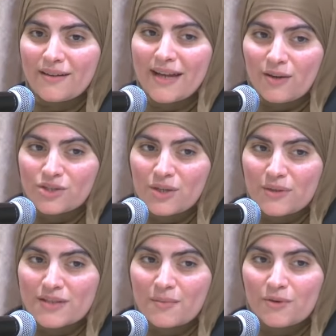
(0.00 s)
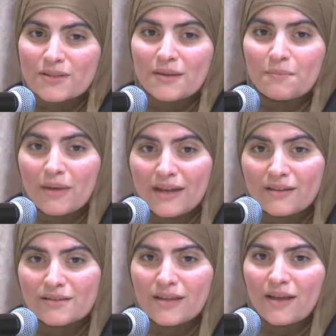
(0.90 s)
and how she was the most
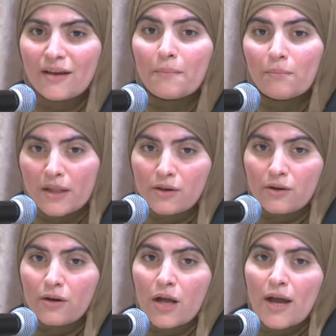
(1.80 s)
amazing mother.